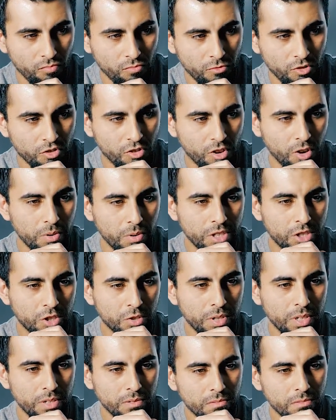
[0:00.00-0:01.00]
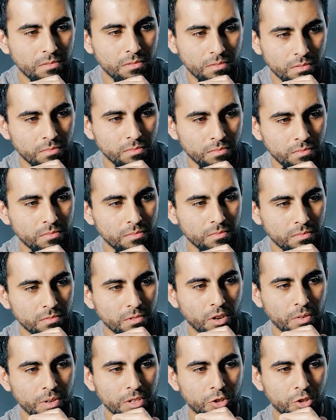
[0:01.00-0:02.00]
just go into it,
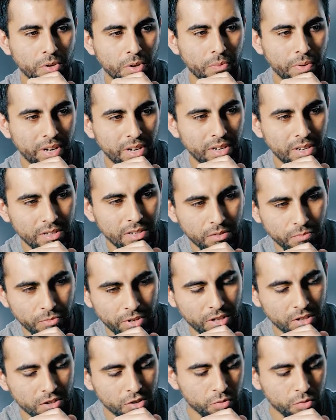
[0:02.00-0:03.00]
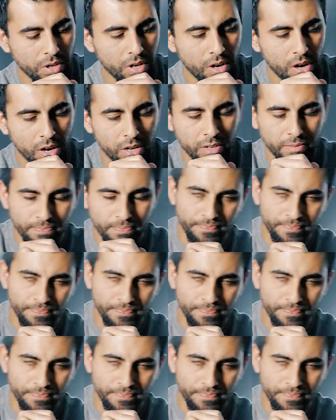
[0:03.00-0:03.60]
go into it ready to, ready to swing hard.